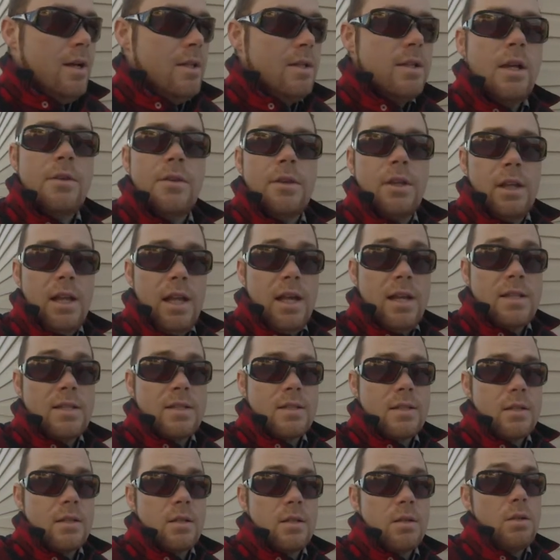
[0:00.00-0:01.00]

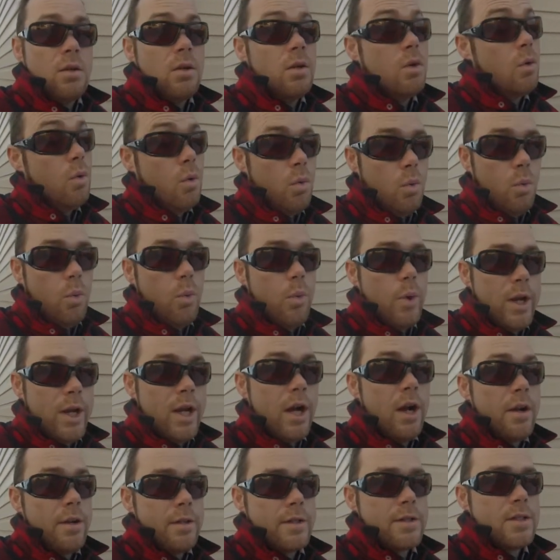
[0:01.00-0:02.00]
nonetheless, we
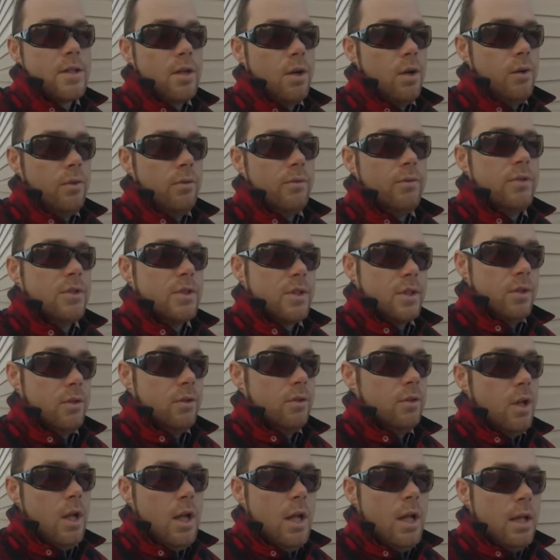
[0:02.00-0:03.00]
got it solved.
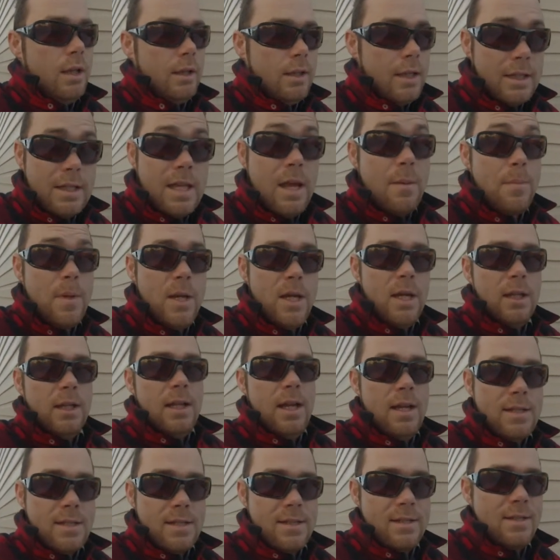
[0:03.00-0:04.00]
So let that be a
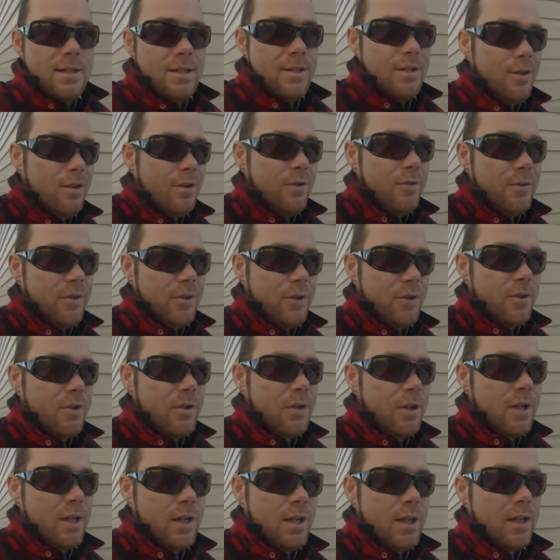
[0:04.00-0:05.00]
lesson, you know, if you're
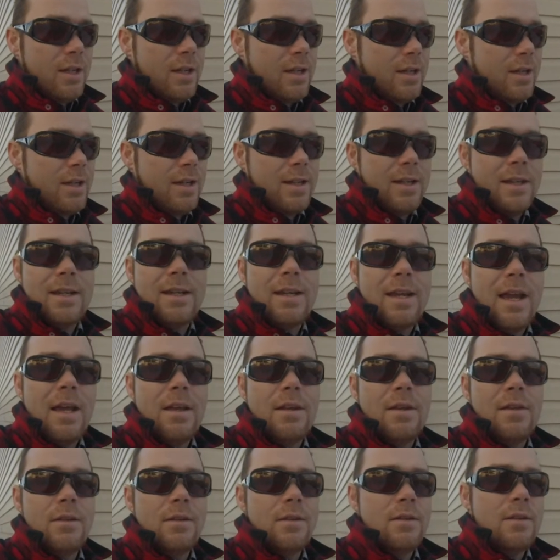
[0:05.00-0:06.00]

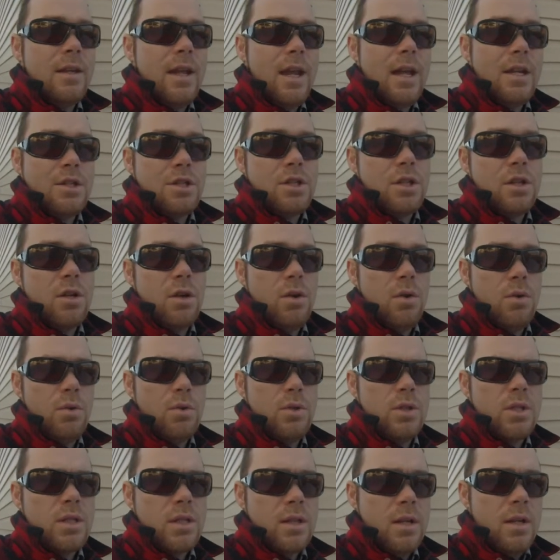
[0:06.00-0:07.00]
getting engine
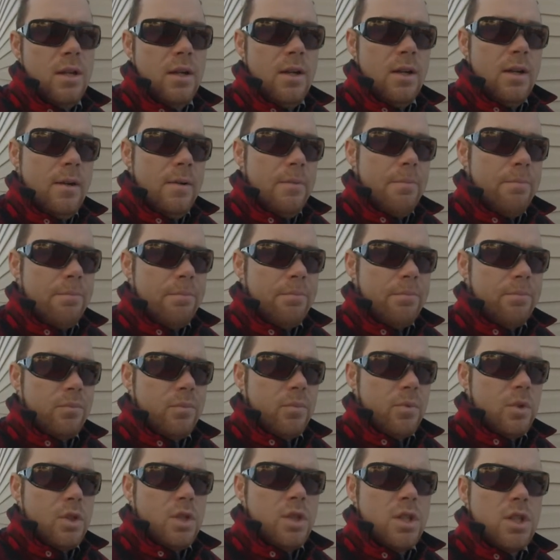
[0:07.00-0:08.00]
codes,
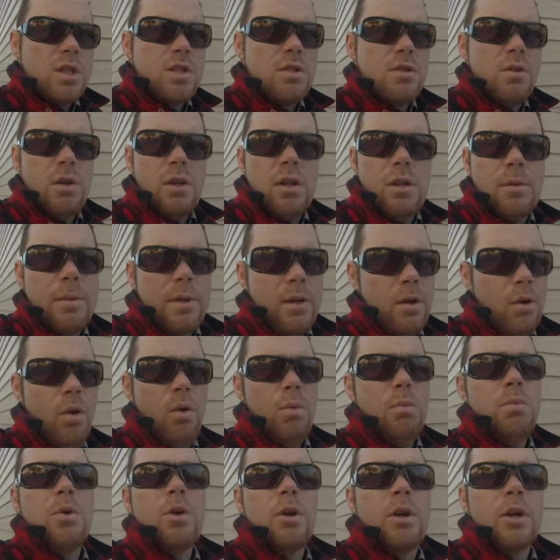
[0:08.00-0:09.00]
just do a little bit of
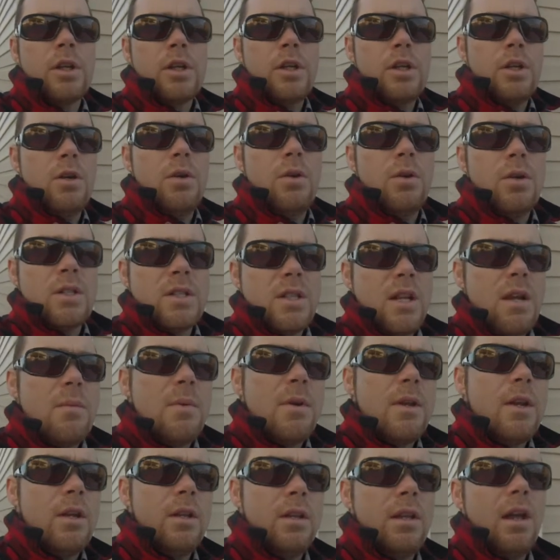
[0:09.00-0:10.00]
homework, you know, because I
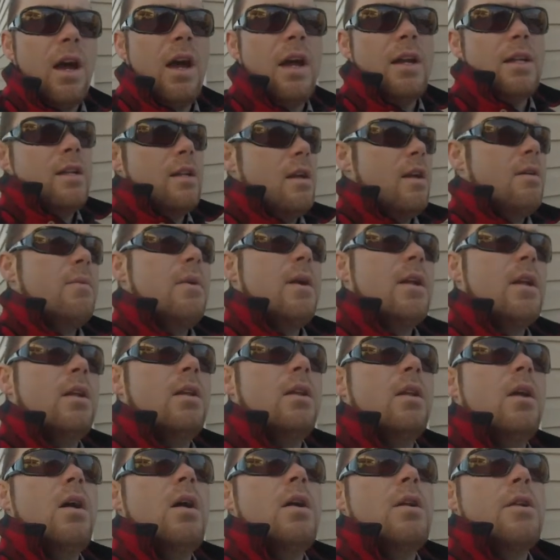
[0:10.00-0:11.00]
went online and I read a
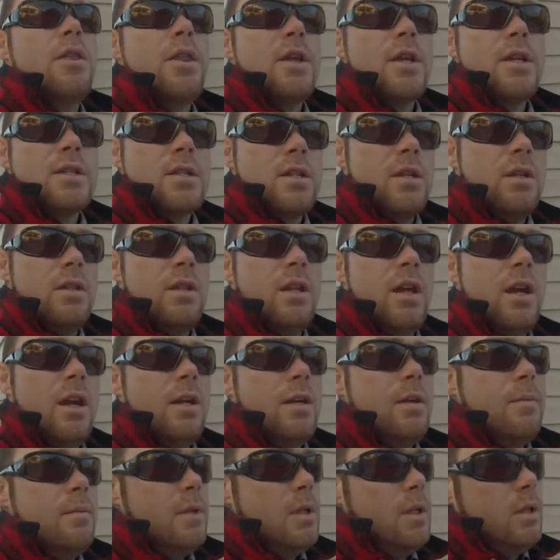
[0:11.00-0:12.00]
lot of things
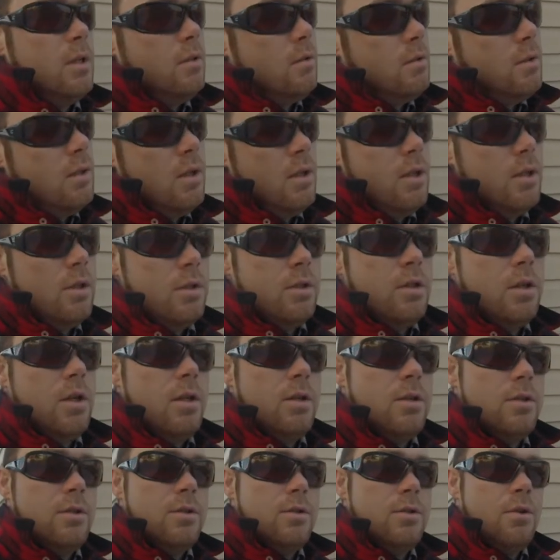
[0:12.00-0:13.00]
online. I mean, I
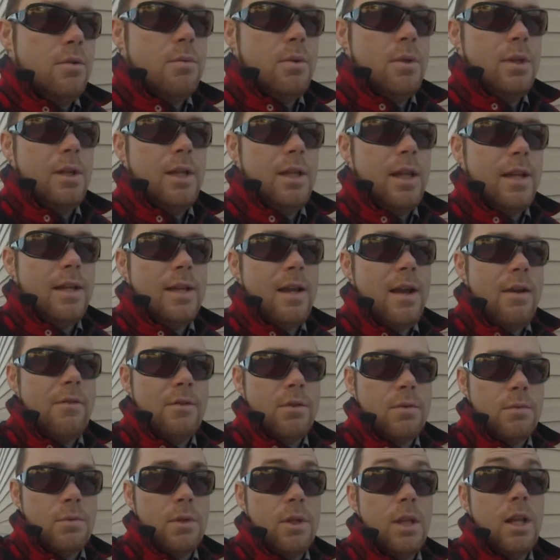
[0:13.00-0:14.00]
don't really like having
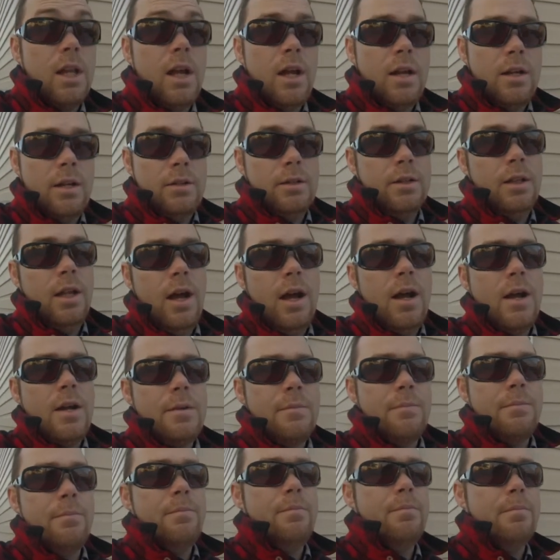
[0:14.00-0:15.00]
to rely
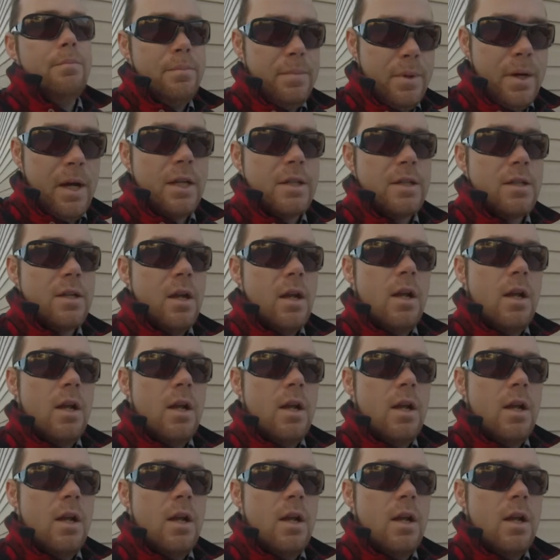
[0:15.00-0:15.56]
online, but